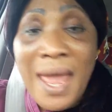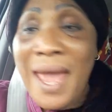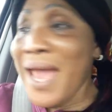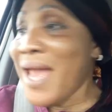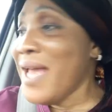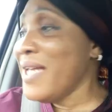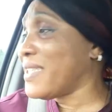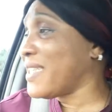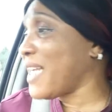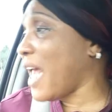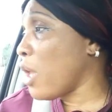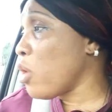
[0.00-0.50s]

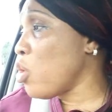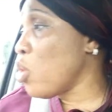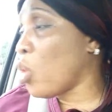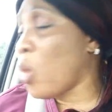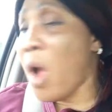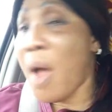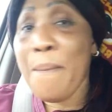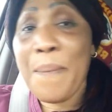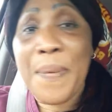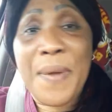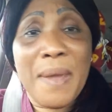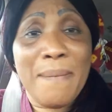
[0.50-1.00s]
Inside you
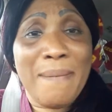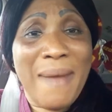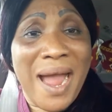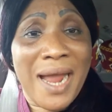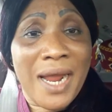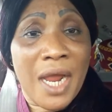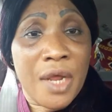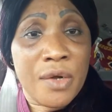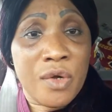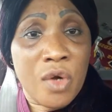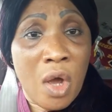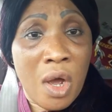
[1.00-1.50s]
come in
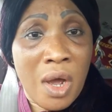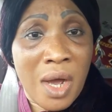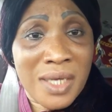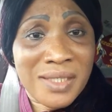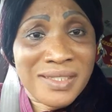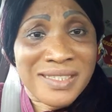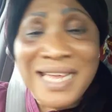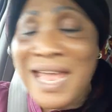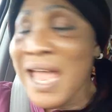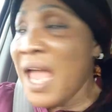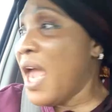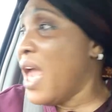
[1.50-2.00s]

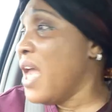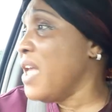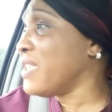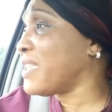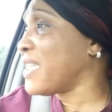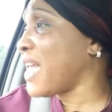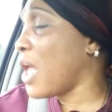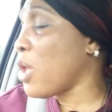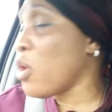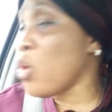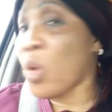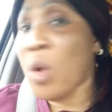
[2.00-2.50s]
maridos,
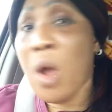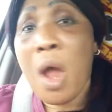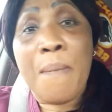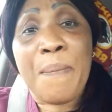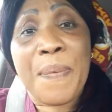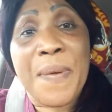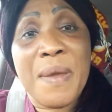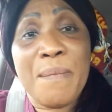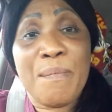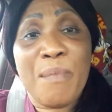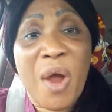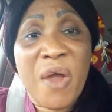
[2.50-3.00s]
inside you come
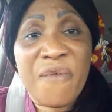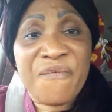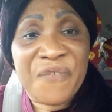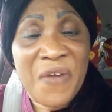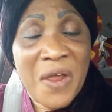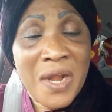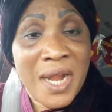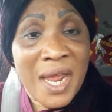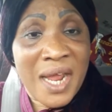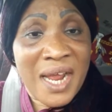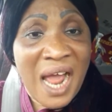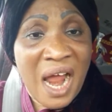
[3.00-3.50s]
in
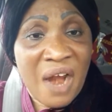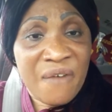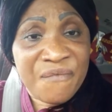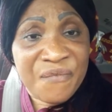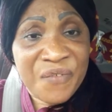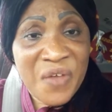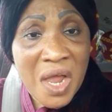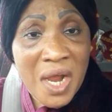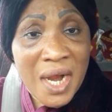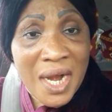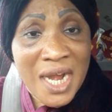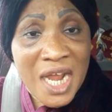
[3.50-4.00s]
boyfriend and
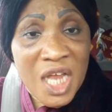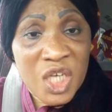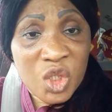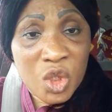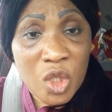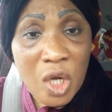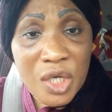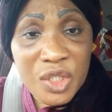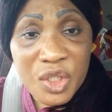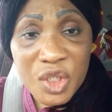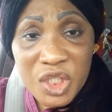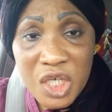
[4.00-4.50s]
girlfriend
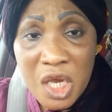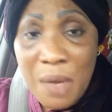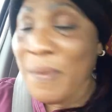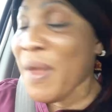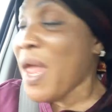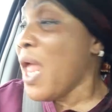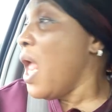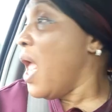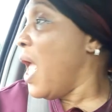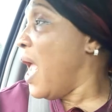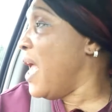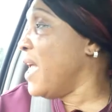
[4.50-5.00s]
relationship,
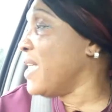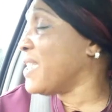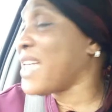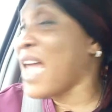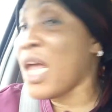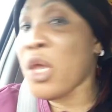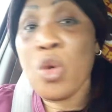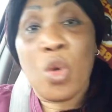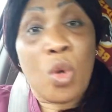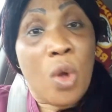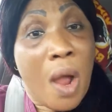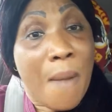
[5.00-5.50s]
inside
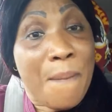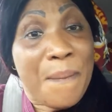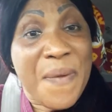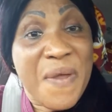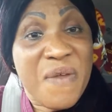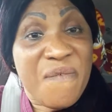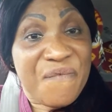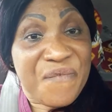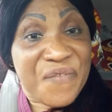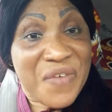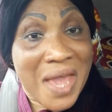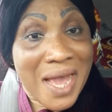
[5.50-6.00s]
you come
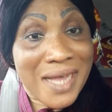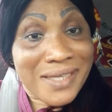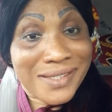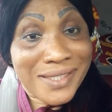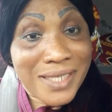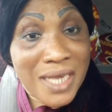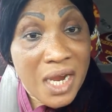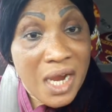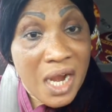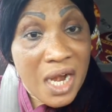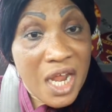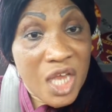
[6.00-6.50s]
in
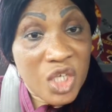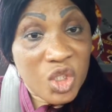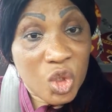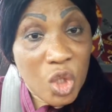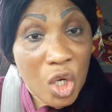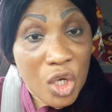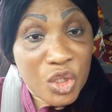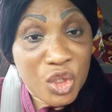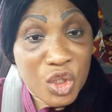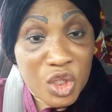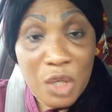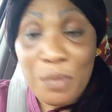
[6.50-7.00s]
fiancé
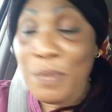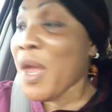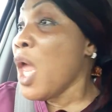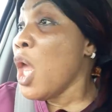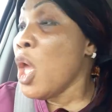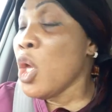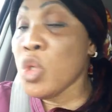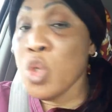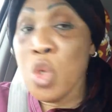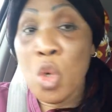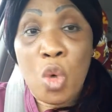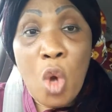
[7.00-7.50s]

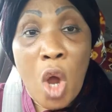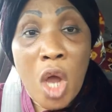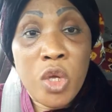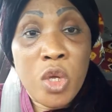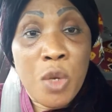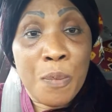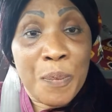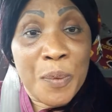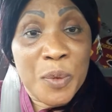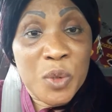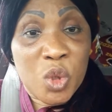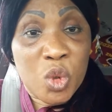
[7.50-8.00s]
relationship, you go,
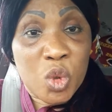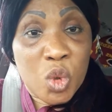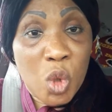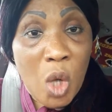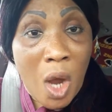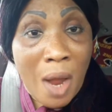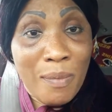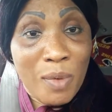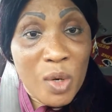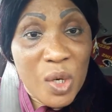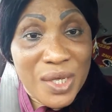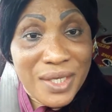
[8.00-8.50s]
you put
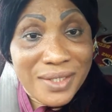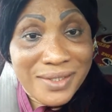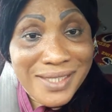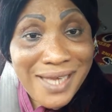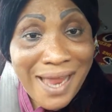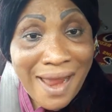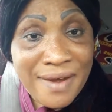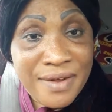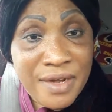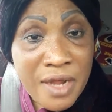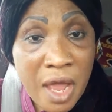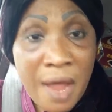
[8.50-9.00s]
trouble
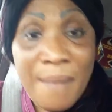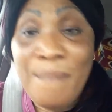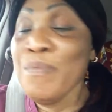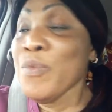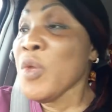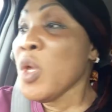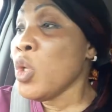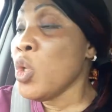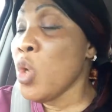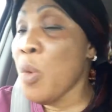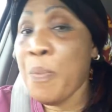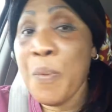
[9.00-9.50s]
inside there,
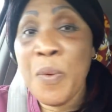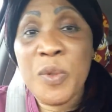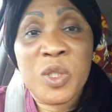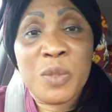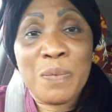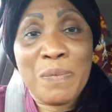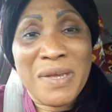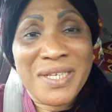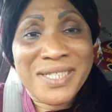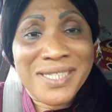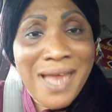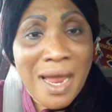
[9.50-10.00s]
you
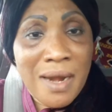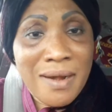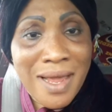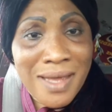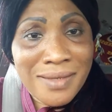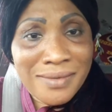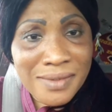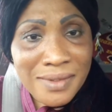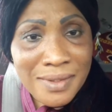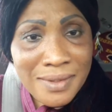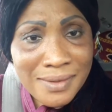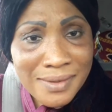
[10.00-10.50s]
put
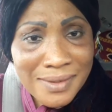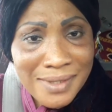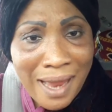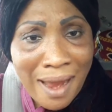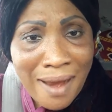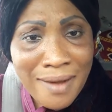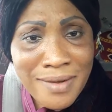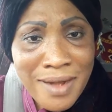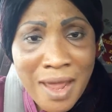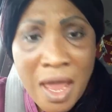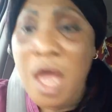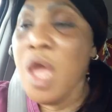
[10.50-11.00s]
bitterness
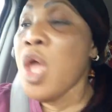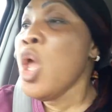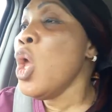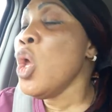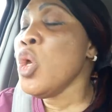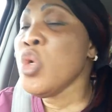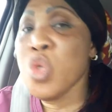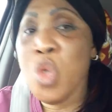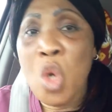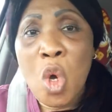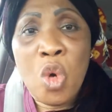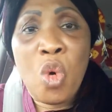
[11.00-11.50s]
inside there,
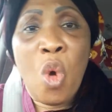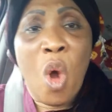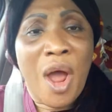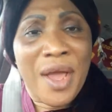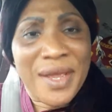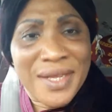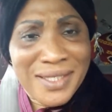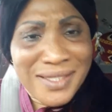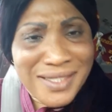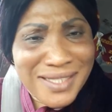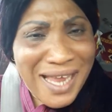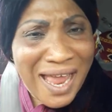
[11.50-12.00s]
you go
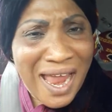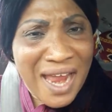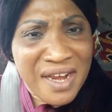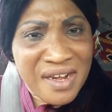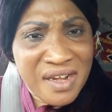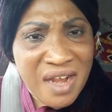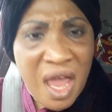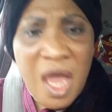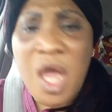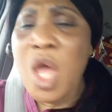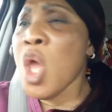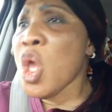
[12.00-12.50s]
inside
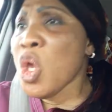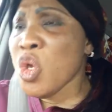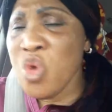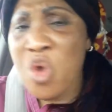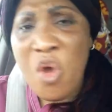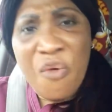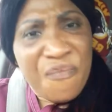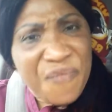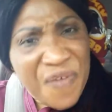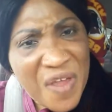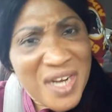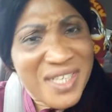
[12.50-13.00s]
there,
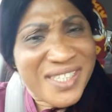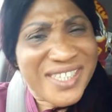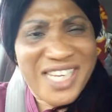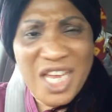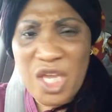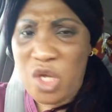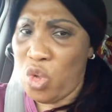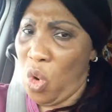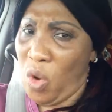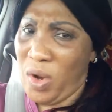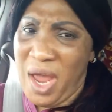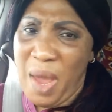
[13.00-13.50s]
you feel
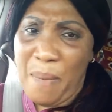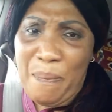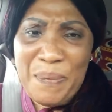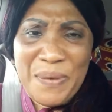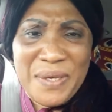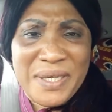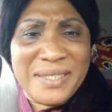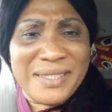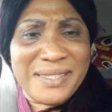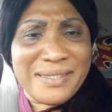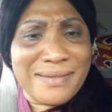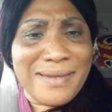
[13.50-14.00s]
say you go get
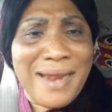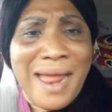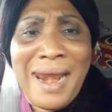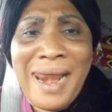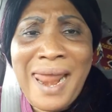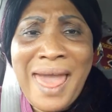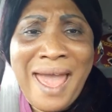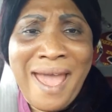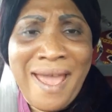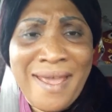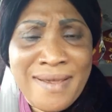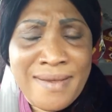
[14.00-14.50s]
peace. Now
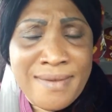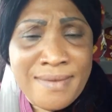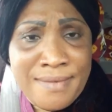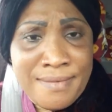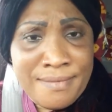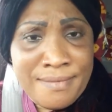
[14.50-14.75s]
lie.